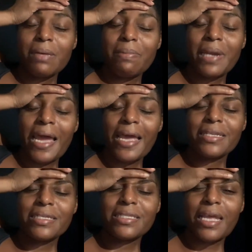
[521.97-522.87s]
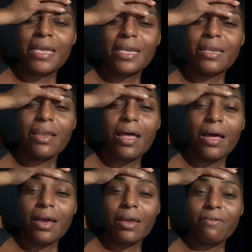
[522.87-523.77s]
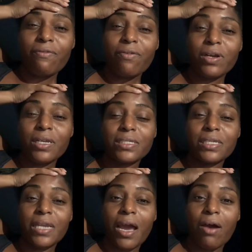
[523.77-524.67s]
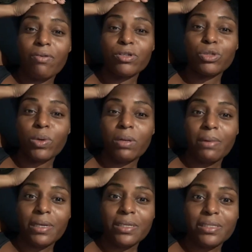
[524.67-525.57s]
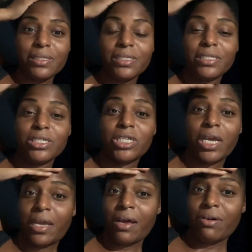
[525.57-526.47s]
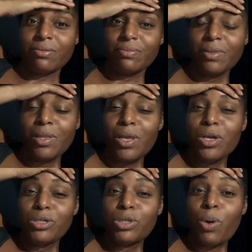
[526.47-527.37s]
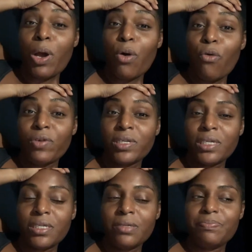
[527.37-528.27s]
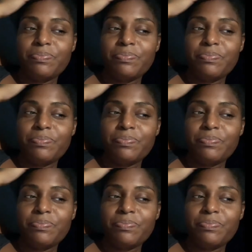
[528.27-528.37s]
but I had to stand in line for at least an hour and 20 minutes to check out. So I overdid it.